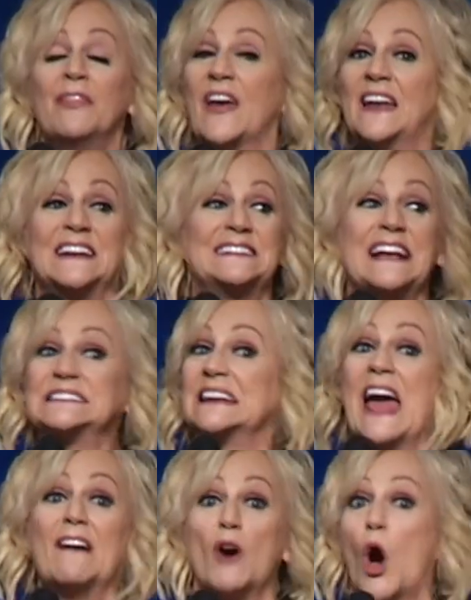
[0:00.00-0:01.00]
that it doesn't
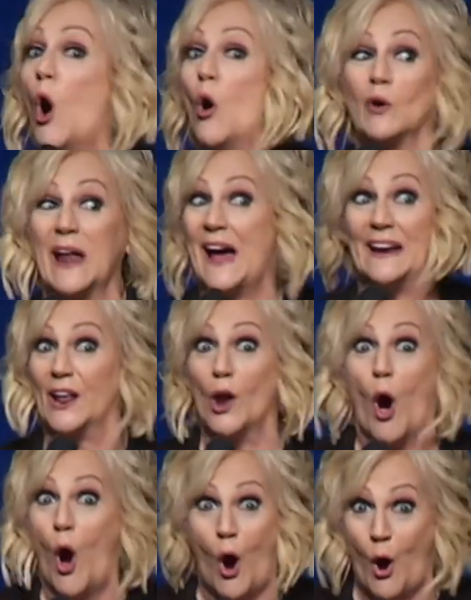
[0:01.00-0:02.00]
have a whole lot at
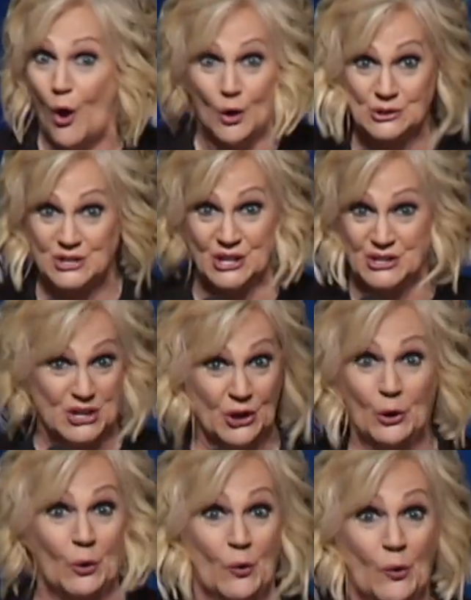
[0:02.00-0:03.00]
all to
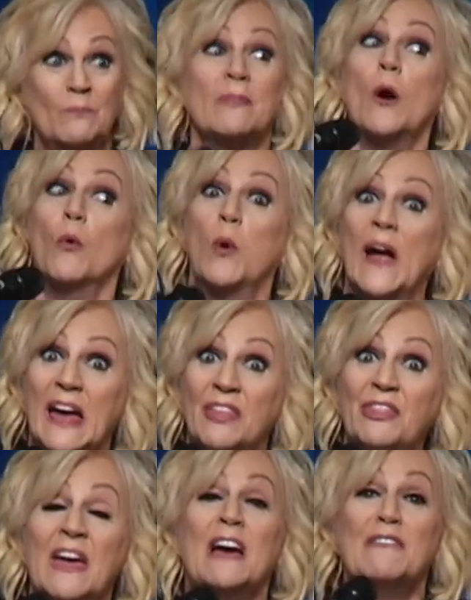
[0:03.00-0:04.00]
do with
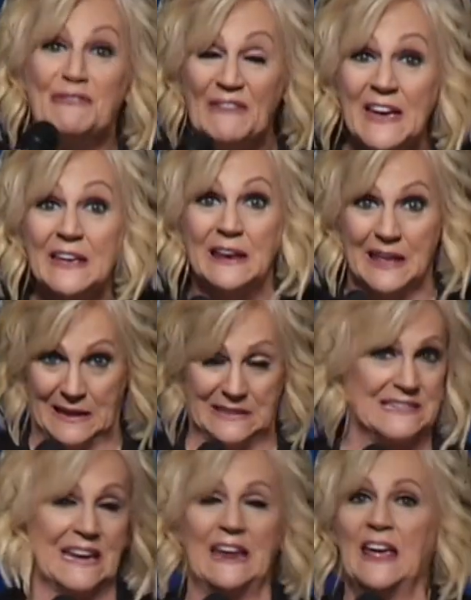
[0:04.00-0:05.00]

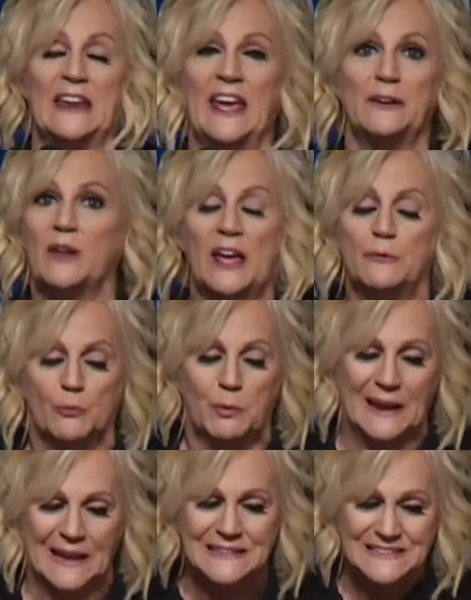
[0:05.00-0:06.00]
feelings. It, it, it
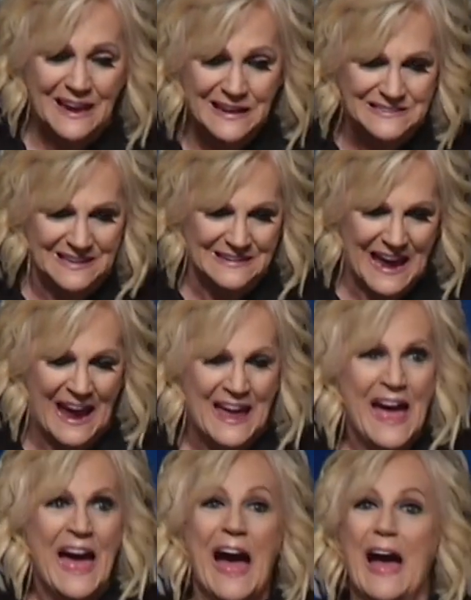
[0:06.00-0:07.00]
really doesn't. I,
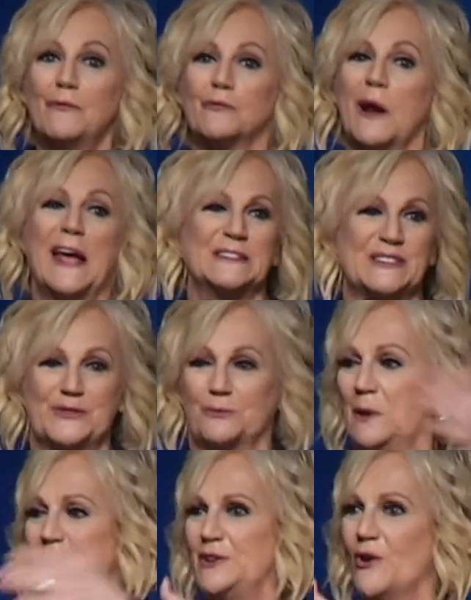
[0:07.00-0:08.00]
I raised
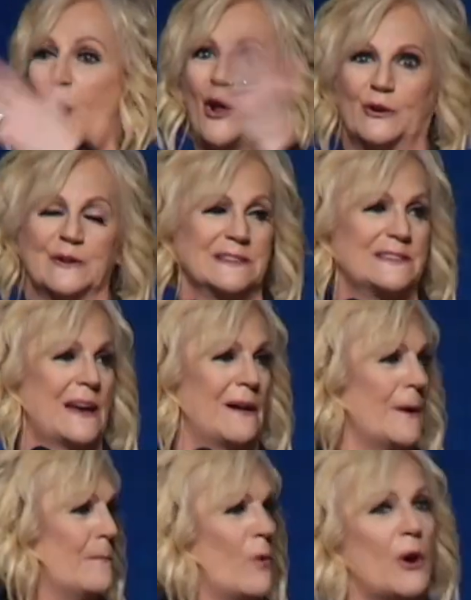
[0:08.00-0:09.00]
three daughters that
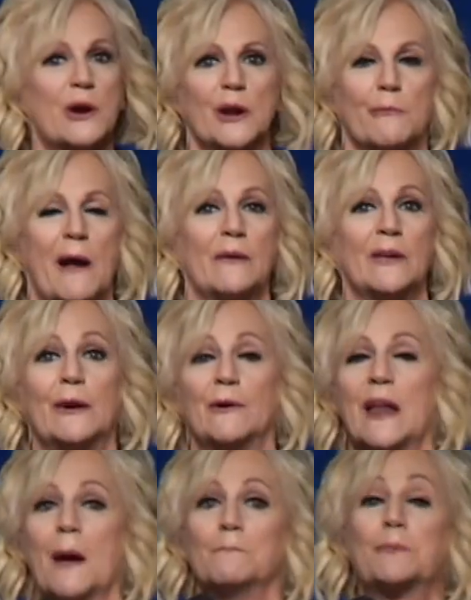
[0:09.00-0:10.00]
are working around here, and I'm